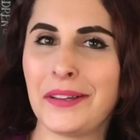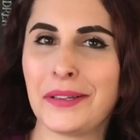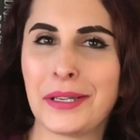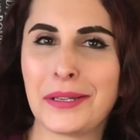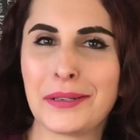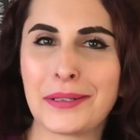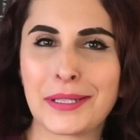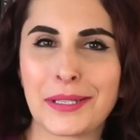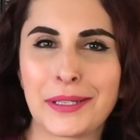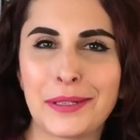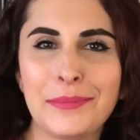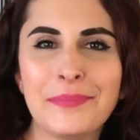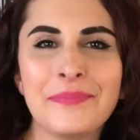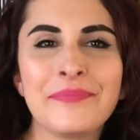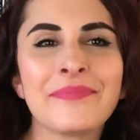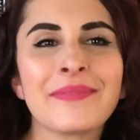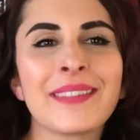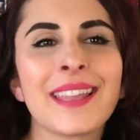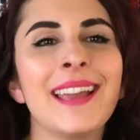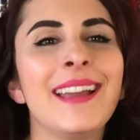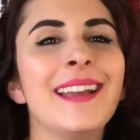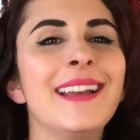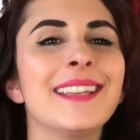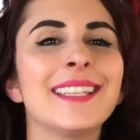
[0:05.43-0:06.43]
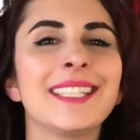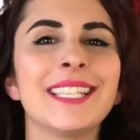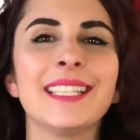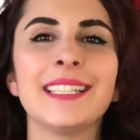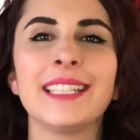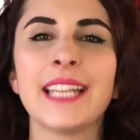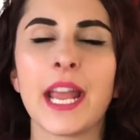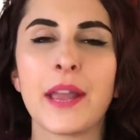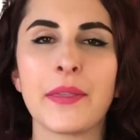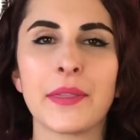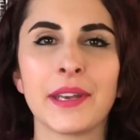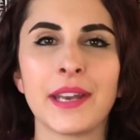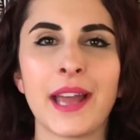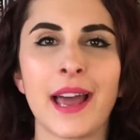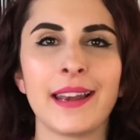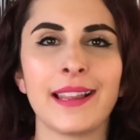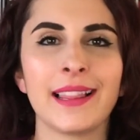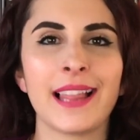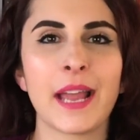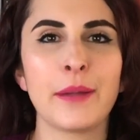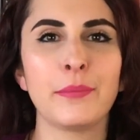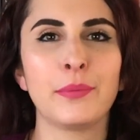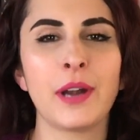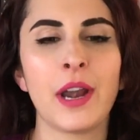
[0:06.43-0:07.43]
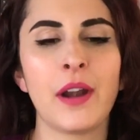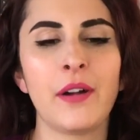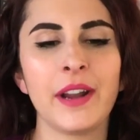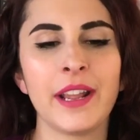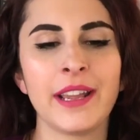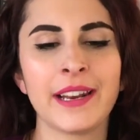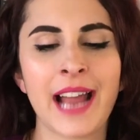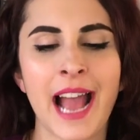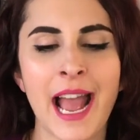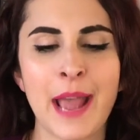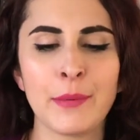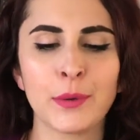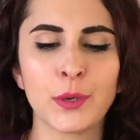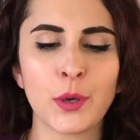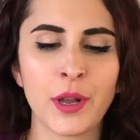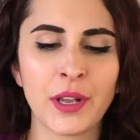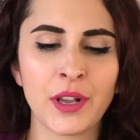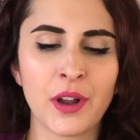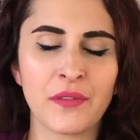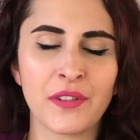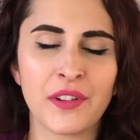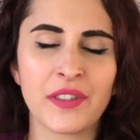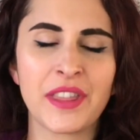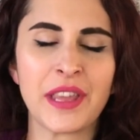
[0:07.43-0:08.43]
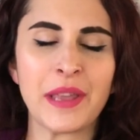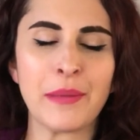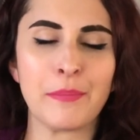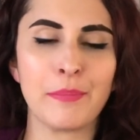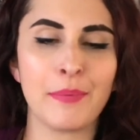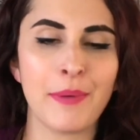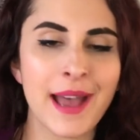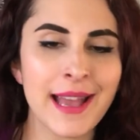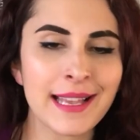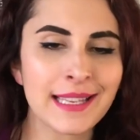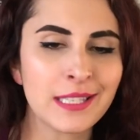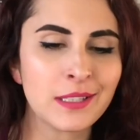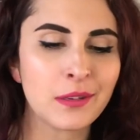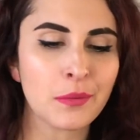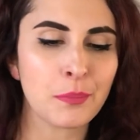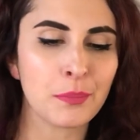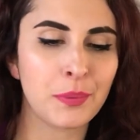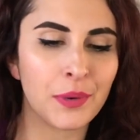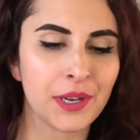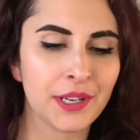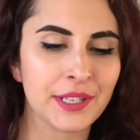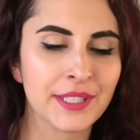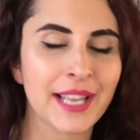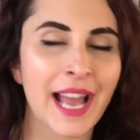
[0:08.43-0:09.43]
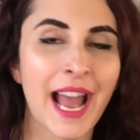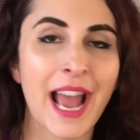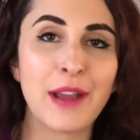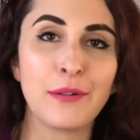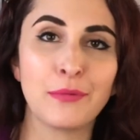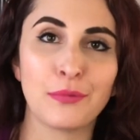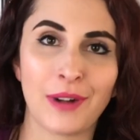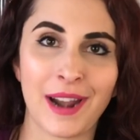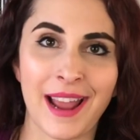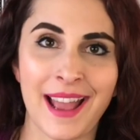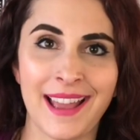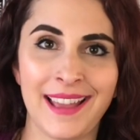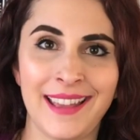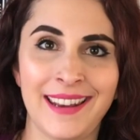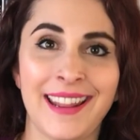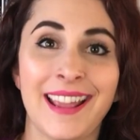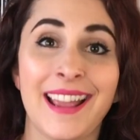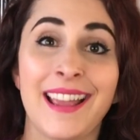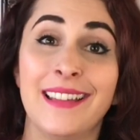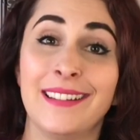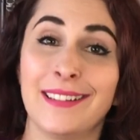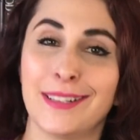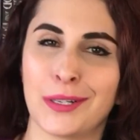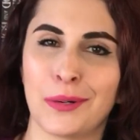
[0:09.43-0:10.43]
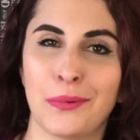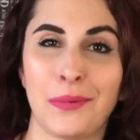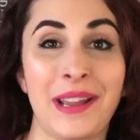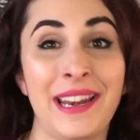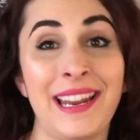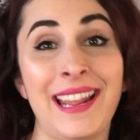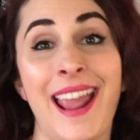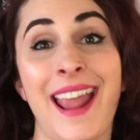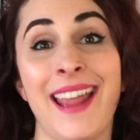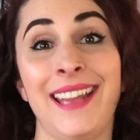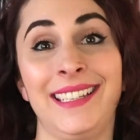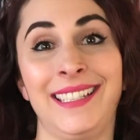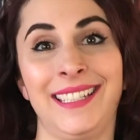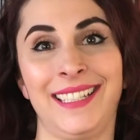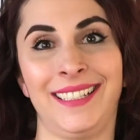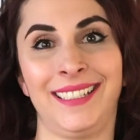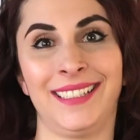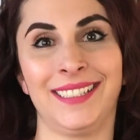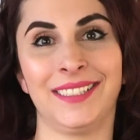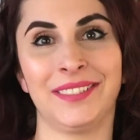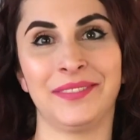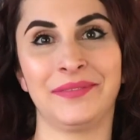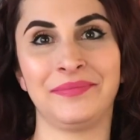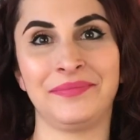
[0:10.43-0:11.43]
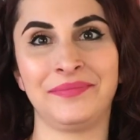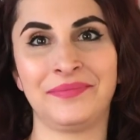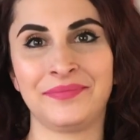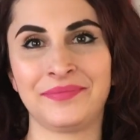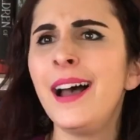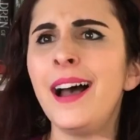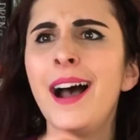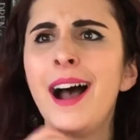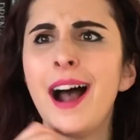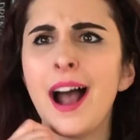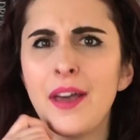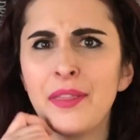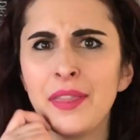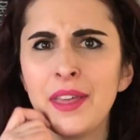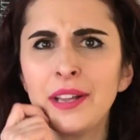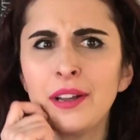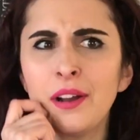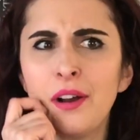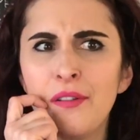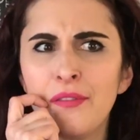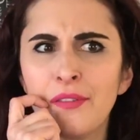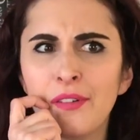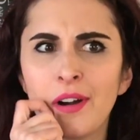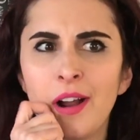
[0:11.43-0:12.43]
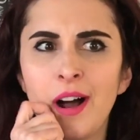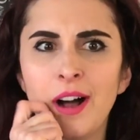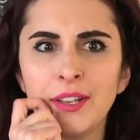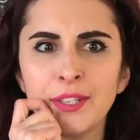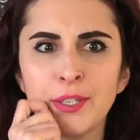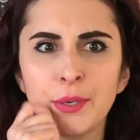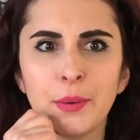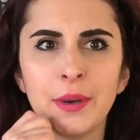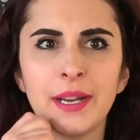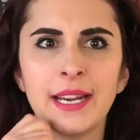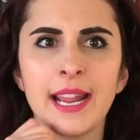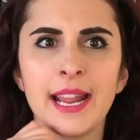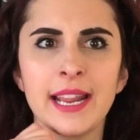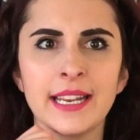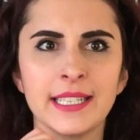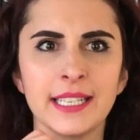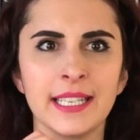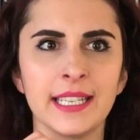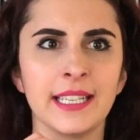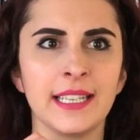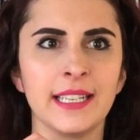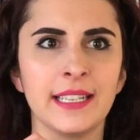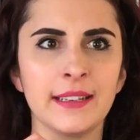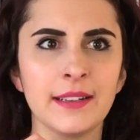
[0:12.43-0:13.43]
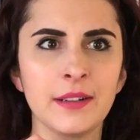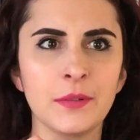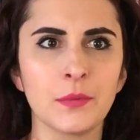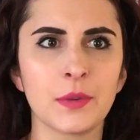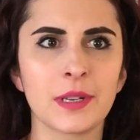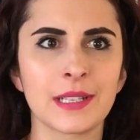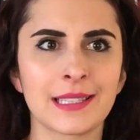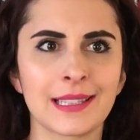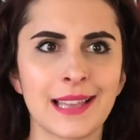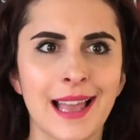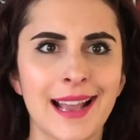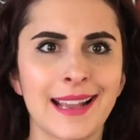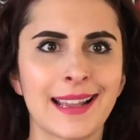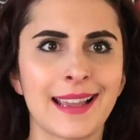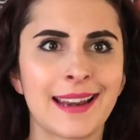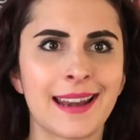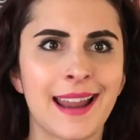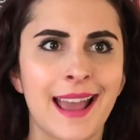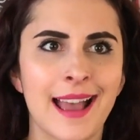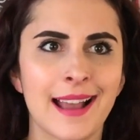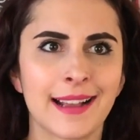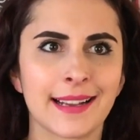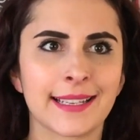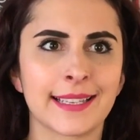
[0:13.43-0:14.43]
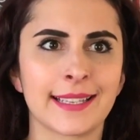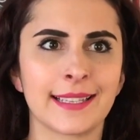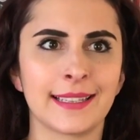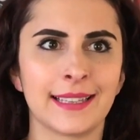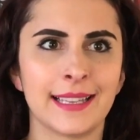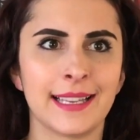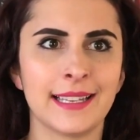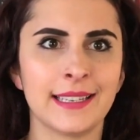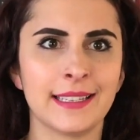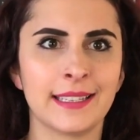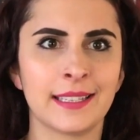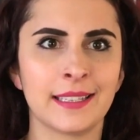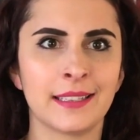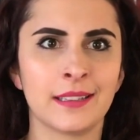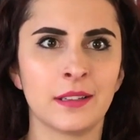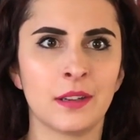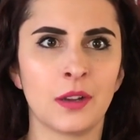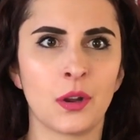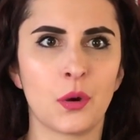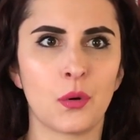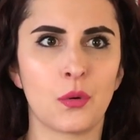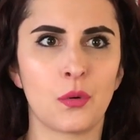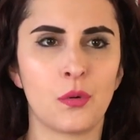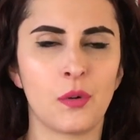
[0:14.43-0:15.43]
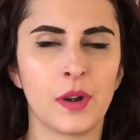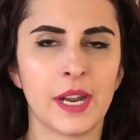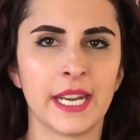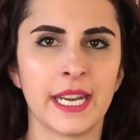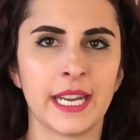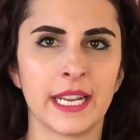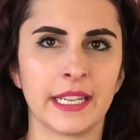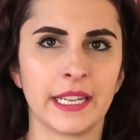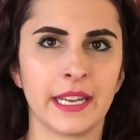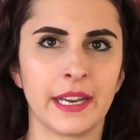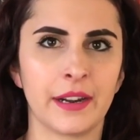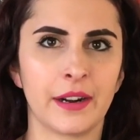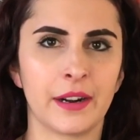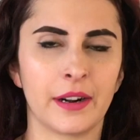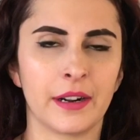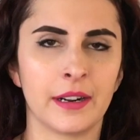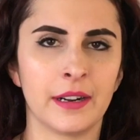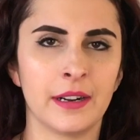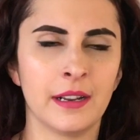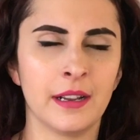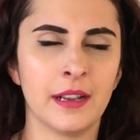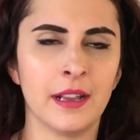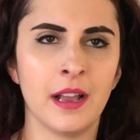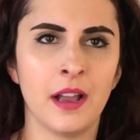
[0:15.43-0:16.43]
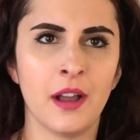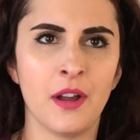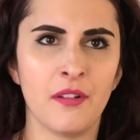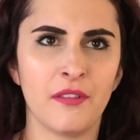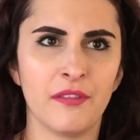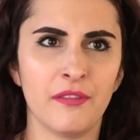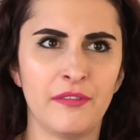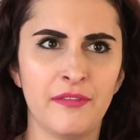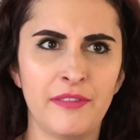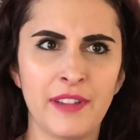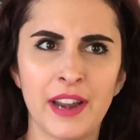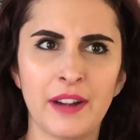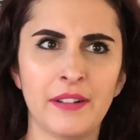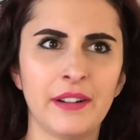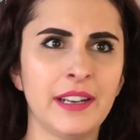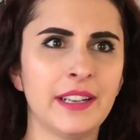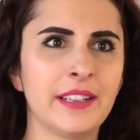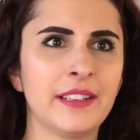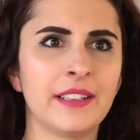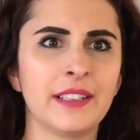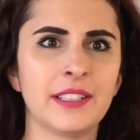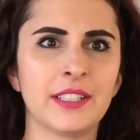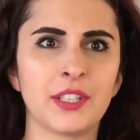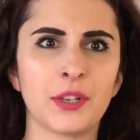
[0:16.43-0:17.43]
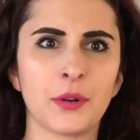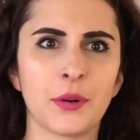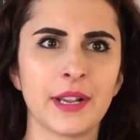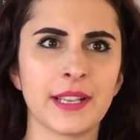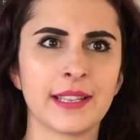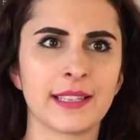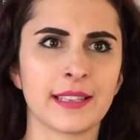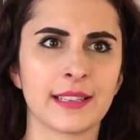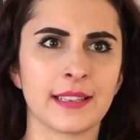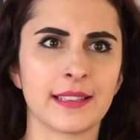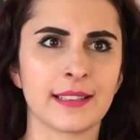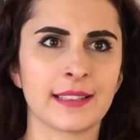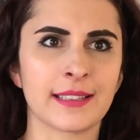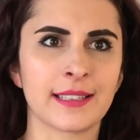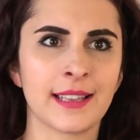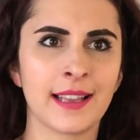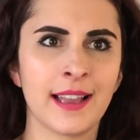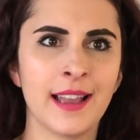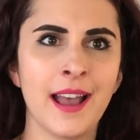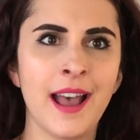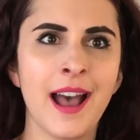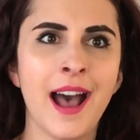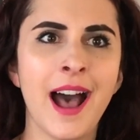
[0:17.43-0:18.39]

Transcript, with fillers: YouTube! Today in The Naughty Librarian, I'm going over the best books I read in 2018. I think overall 2018 was like an excellent reading year. Very good choices.